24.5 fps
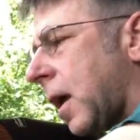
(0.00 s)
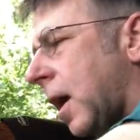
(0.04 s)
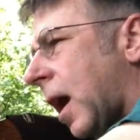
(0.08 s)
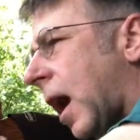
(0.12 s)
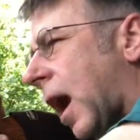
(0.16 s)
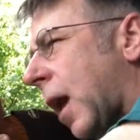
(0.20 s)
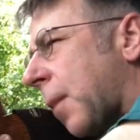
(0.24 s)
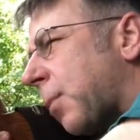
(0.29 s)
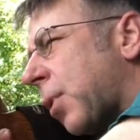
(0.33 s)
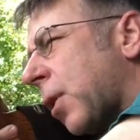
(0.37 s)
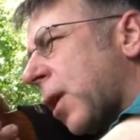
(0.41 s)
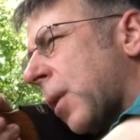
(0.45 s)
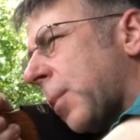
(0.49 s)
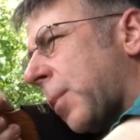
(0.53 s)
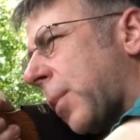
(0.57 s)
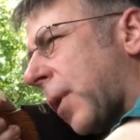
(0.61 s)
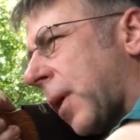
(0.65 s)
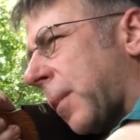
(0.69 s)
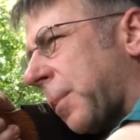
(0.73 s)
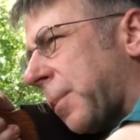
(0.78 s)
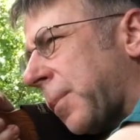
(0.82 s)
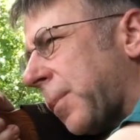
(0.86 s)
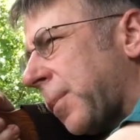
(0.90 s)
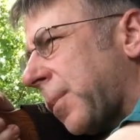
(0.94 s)
I put up
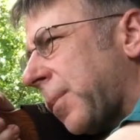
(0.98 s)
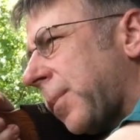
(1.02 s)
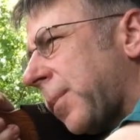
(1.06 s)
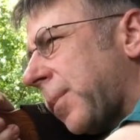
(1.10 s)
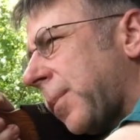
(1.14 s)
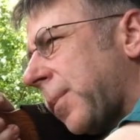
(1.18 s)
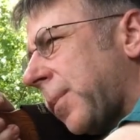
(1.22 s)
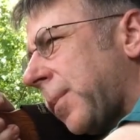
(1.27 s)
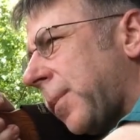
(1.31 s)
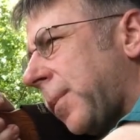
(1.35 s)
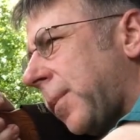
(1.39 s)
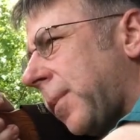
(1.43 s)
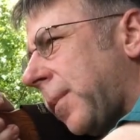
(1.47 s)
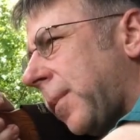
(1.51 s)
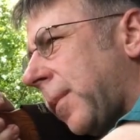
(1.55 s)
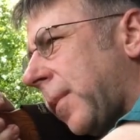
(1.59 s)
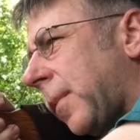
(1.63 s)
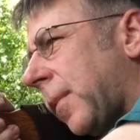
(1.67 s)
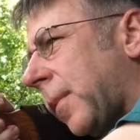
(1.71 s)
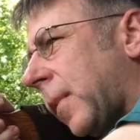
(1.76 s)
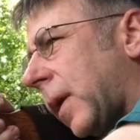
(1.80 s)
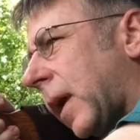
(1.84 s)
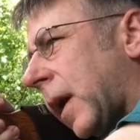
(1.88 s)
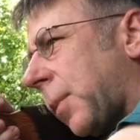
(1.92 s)
a
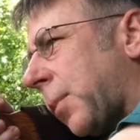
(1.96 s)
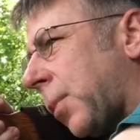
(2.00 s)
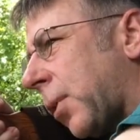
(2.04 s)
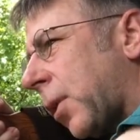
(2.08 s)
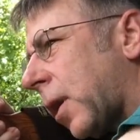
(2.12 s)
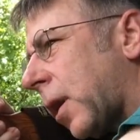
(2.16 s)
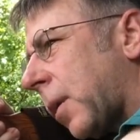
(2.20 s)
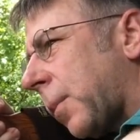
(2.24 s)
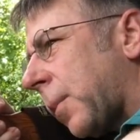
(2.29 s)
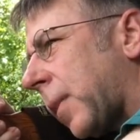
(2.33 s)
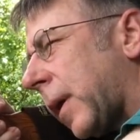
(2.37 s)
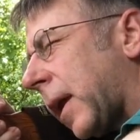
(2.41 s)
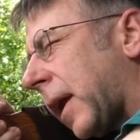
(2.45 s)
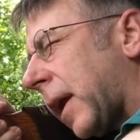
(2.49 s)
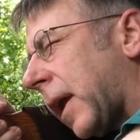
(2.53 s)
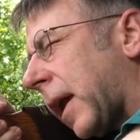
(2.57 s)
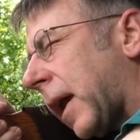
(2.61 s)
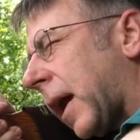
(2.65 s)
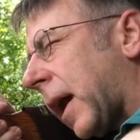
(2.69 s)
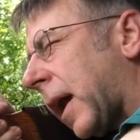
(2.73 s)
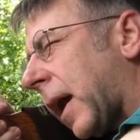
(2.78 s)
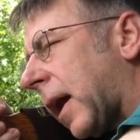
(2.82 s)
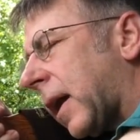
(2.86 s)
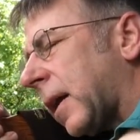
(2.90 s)

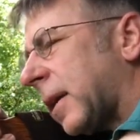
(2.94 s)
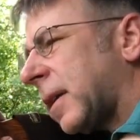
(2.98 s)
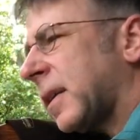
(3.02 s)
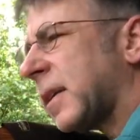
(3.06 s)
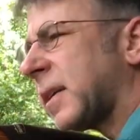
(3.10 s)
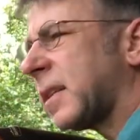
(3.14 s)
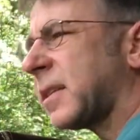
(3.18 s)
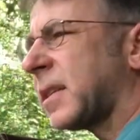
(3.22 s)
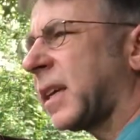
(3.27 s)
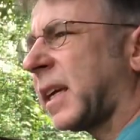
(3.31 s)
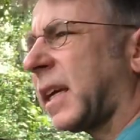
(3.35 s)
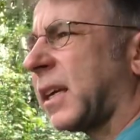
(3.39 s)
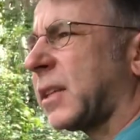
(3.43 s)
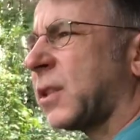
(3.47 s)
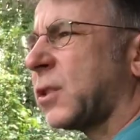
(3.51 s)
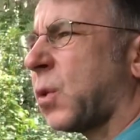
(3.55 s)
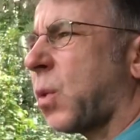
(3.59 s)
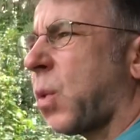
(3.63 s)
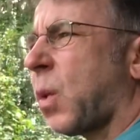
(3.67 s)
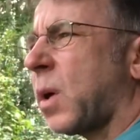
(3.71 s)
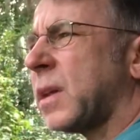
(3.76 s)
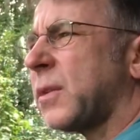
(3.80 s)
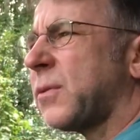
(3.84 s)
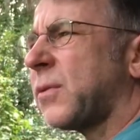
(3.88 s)
it's like a
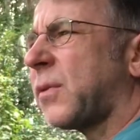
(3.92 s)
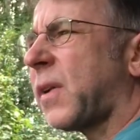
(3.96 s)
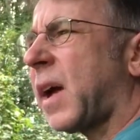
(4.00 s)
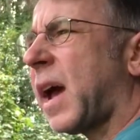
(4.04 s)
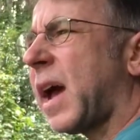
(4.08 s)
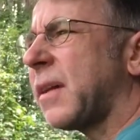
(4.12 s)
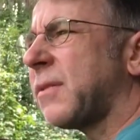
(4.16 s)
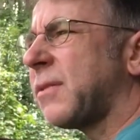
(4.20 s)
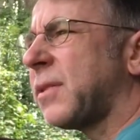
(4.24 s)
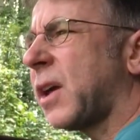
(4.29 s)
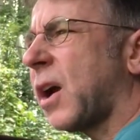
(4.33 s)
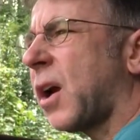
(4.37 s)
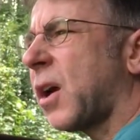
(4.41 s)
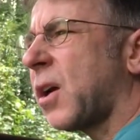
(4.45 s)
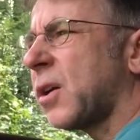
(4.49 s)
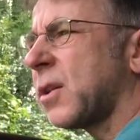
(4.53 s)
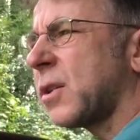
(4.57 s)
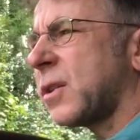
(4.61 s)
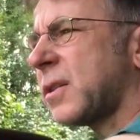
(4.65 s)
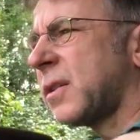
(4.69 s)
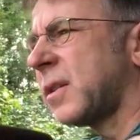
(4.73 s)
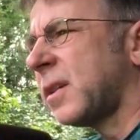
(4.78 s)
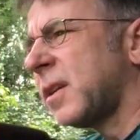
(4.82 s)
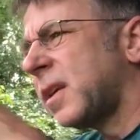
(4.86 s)

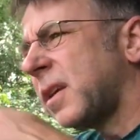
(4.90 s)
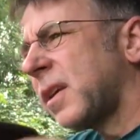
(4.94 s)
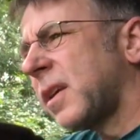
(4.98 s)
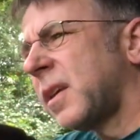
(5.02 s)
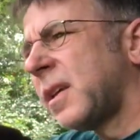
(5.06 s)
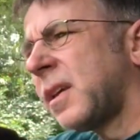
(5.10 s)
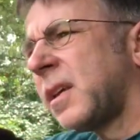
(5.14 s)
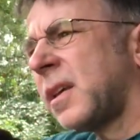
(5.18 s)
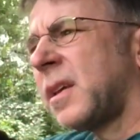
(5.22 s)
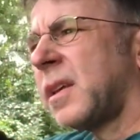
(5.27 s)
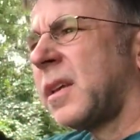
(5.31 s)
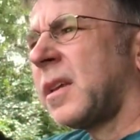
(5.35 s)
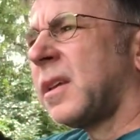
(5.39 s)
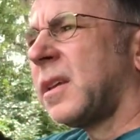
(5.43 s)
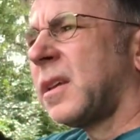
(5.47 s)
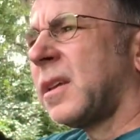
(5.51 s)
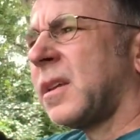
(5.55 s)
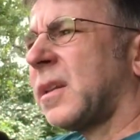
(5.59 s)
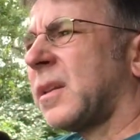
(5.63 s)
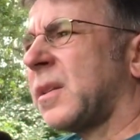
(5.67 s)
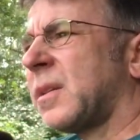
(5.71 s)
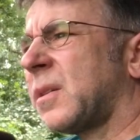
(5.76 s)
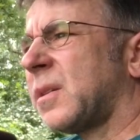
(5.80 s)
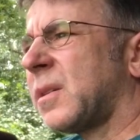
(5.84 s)
25-yard
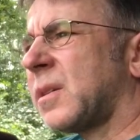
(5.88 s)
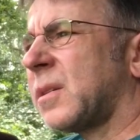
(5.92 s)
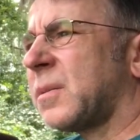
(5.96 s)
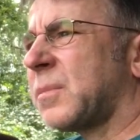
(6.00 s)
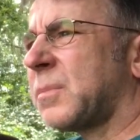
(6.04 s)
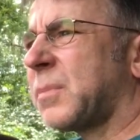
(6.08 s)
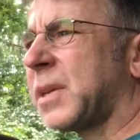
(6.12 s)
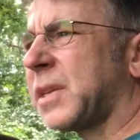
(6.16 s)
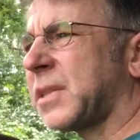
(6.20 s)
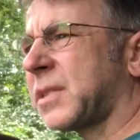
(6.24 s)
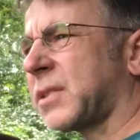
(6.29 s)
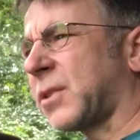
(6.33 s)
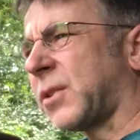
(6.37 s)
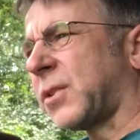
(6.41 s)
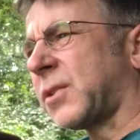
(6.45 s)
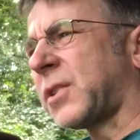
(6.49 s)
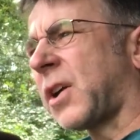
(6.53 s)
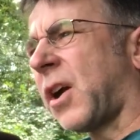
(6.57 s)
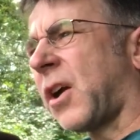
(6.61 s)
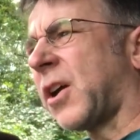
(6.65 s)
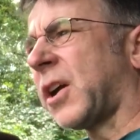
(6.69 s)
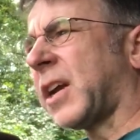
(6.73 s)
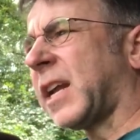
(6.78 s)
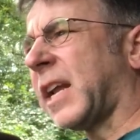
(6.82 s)
pistol
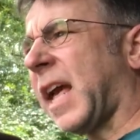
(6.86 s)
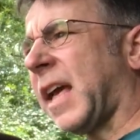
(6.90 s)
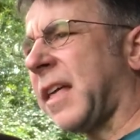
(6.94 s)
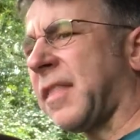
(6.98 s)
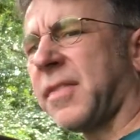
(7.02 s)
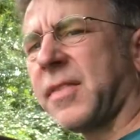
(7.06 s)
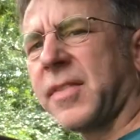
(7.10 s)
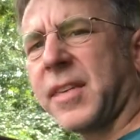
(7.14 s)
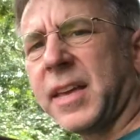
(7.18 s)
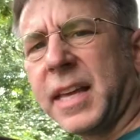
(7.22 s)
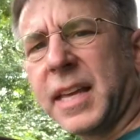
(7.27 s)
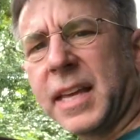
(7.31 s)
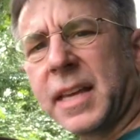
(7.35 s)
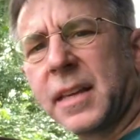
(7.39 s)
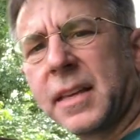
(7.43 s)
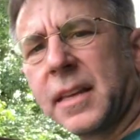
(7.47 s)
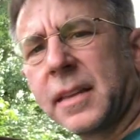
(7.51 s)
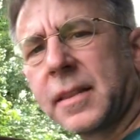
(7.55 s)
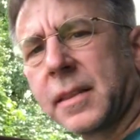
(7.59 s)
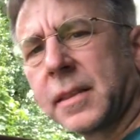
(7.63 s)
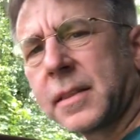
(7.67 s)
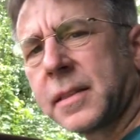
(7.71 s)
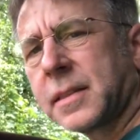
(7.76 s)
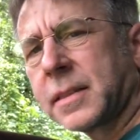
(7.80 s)
target, I think.
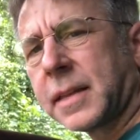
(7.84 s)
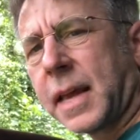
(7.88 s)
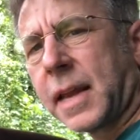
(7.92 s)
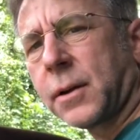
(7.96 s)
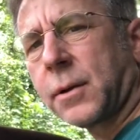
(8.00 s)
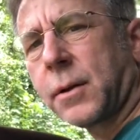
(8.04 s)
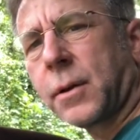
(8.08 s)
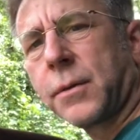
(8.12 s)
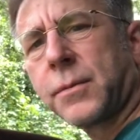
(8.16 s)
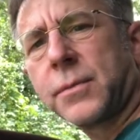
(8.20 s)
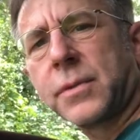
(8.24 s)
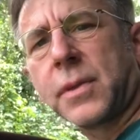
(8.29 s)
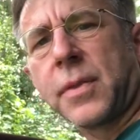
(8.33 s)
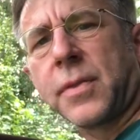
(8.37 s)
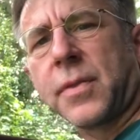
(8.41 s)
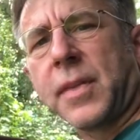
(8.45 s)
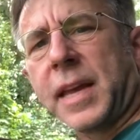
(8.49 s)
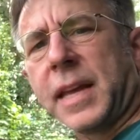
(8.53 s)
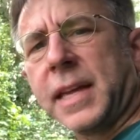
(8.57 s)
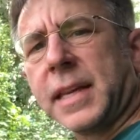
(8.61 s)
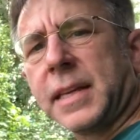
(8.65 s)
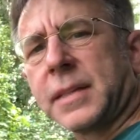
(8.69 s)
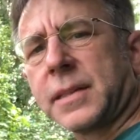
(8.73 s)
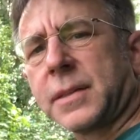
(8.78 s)
The center of the
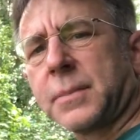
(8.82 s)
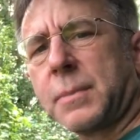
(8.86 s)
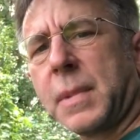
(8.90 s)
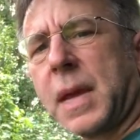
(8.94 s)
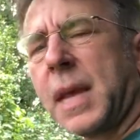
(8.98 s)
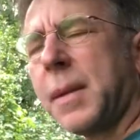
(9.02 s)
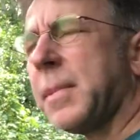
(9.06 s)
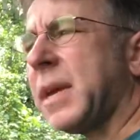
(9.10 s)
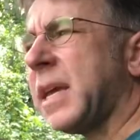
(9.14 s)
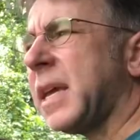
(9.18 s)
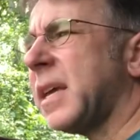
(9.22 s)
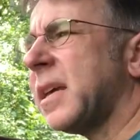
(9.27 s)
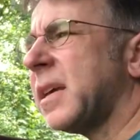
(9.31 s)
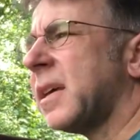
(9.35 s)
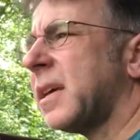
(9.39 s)
thing is maybe